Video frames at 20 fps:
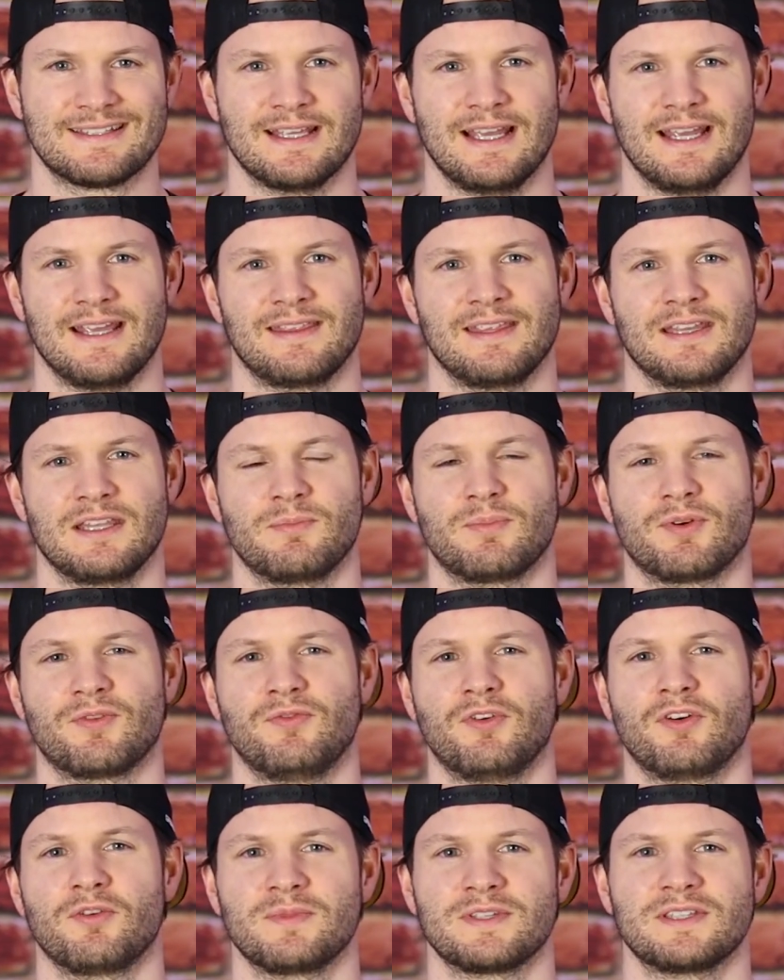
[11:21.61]
I think the
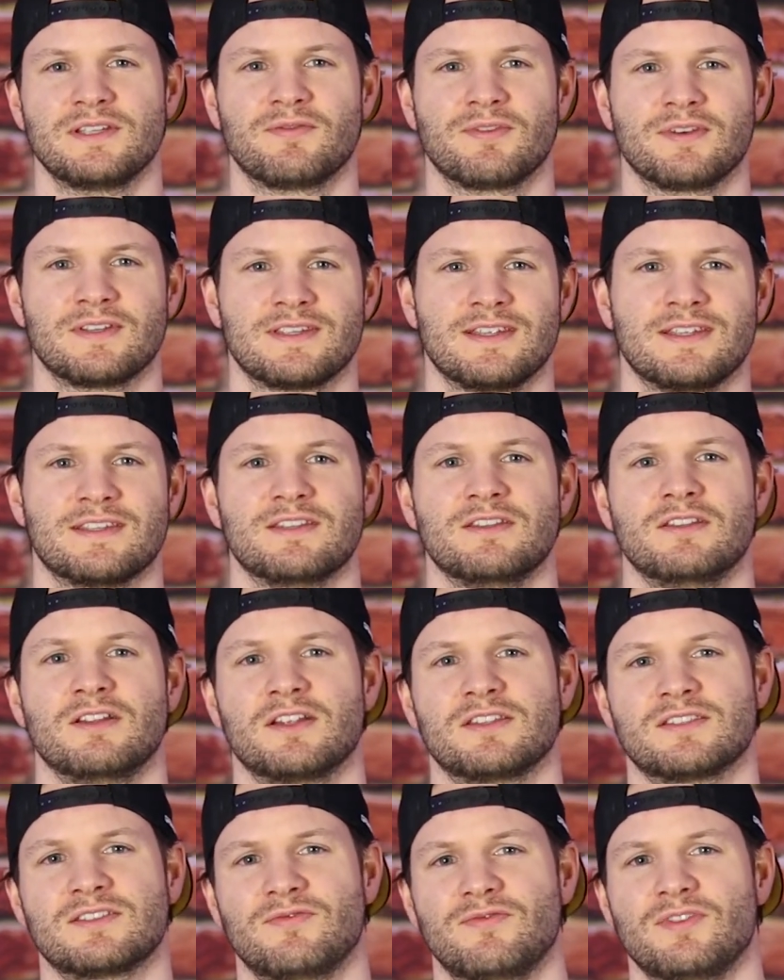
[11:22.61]
performance difference is
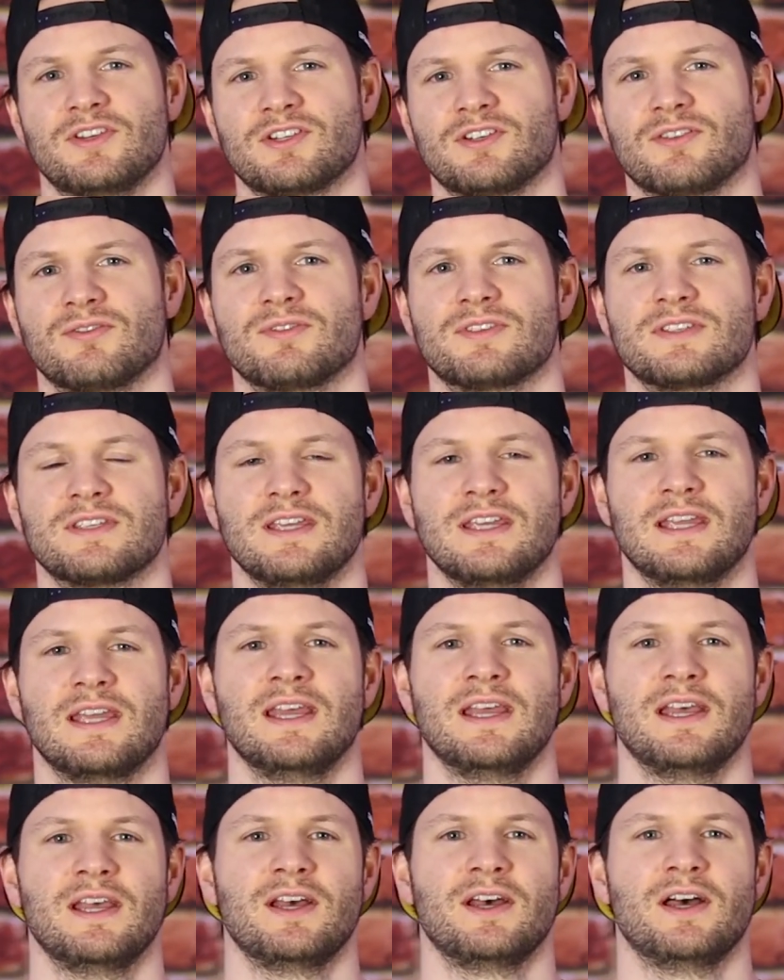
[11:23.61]
not sufficient to say
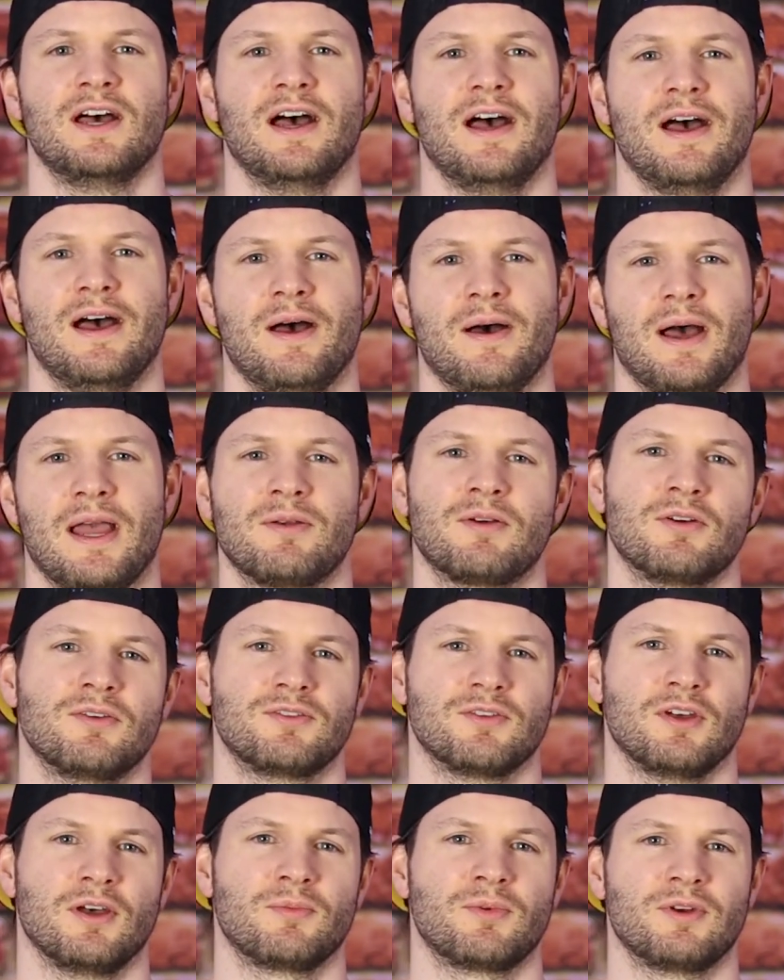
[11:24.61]
I'm going
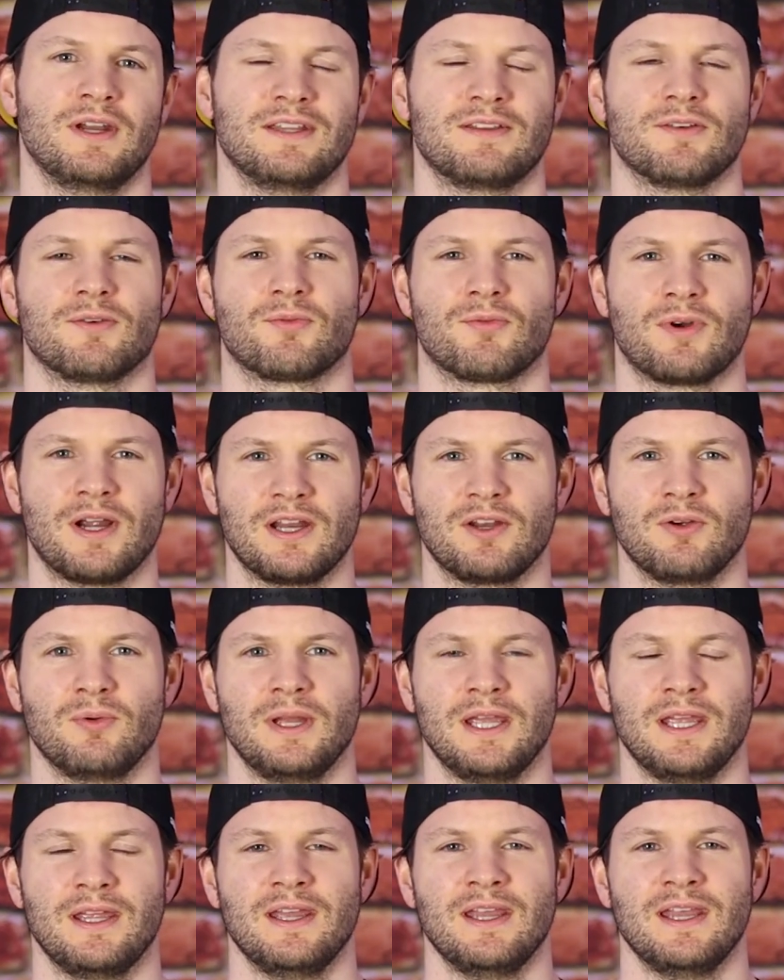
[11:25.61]
to upgrade right
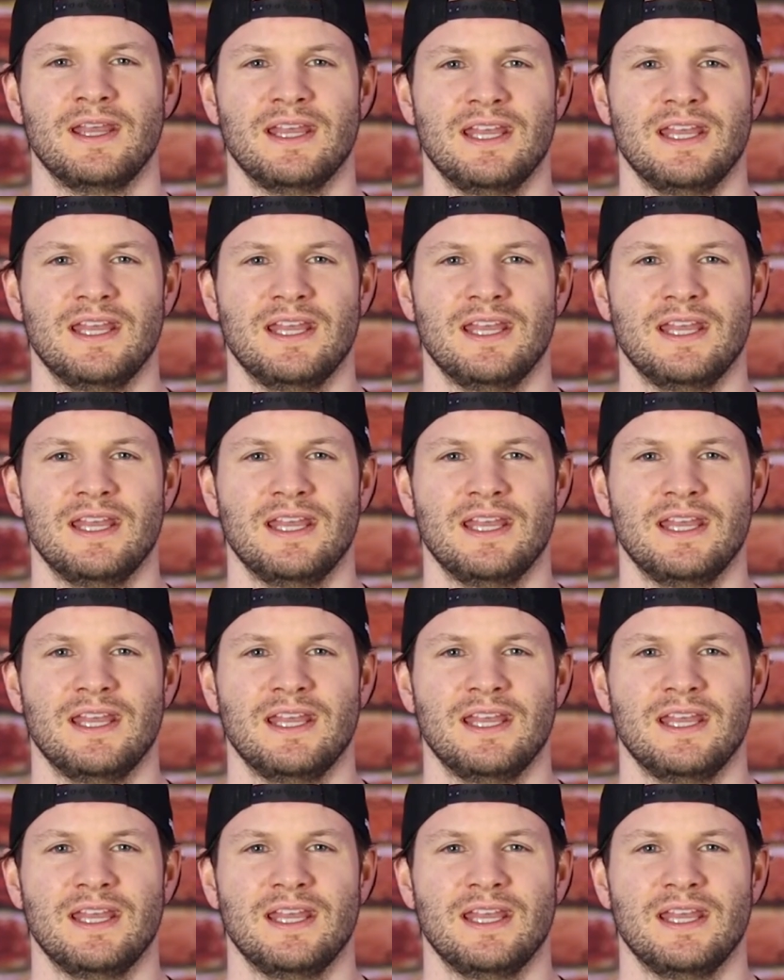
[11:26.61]
away.